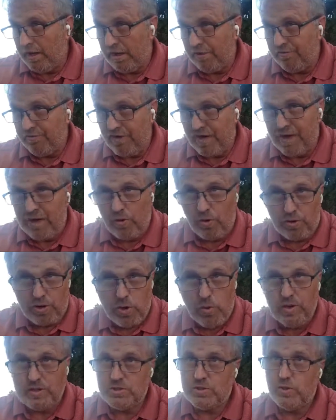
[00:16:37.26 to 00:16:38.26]
an event or
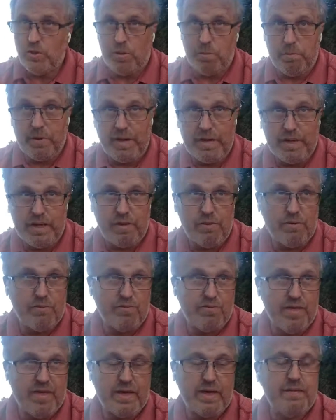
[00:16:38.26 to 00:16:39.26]
go into a
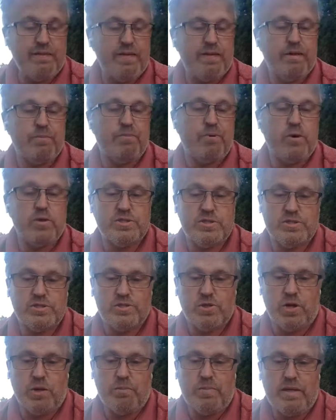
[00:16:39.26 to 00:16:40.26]
meeting thinking that
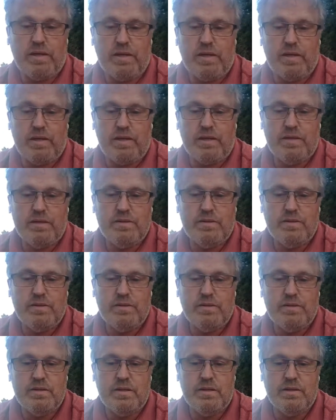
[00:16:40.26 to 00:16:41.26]
person's going to be
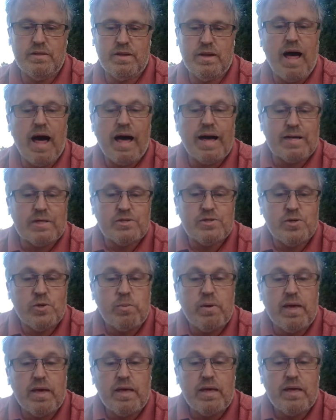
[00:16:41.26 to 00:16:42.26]
lying
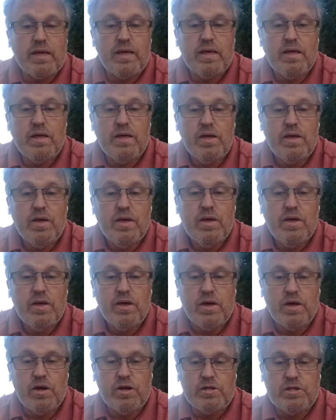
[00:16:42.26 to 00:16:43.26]
to me,
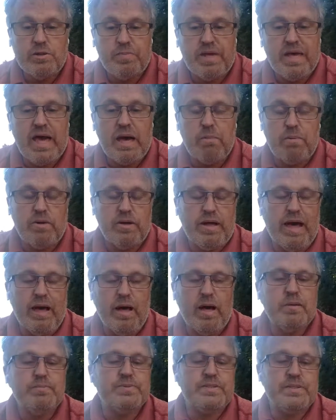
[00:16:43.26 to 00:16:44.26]
to be able
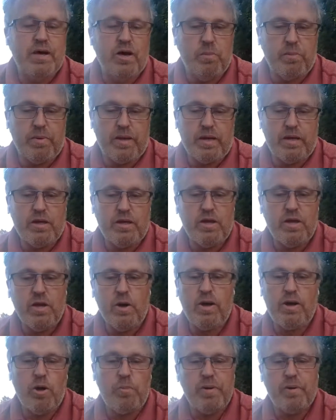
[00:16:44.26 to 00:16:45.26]
to upsell me.
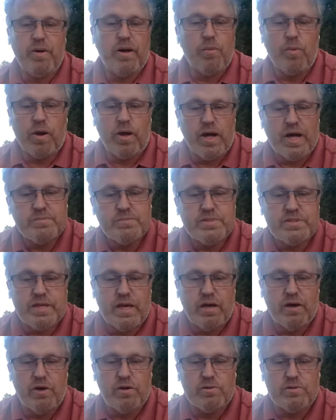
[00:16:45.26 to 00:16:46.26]
I know people want
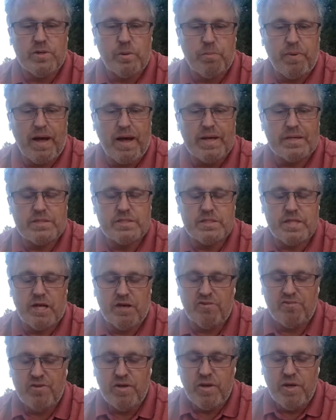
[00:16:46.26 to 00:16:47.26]
to upsell to buy
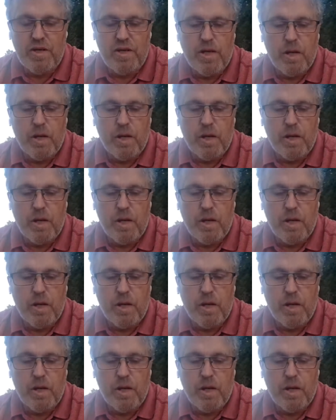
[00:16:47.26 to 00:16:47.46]
stuff,